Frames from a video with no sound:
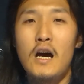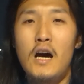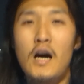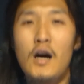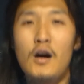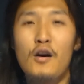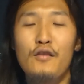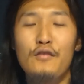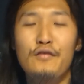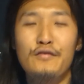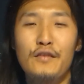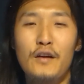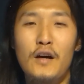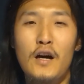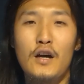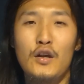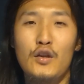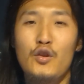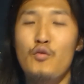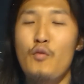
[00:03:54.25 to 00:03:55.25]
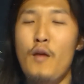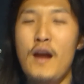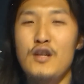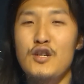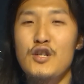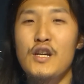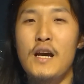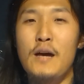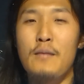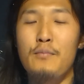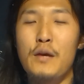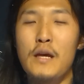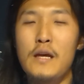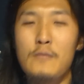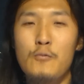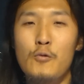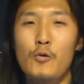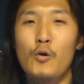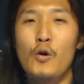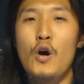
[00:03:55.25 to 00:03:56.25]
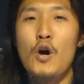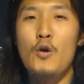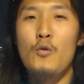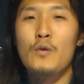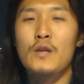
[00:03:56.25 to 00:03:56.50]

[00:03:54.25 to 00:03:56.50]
of thrashing at people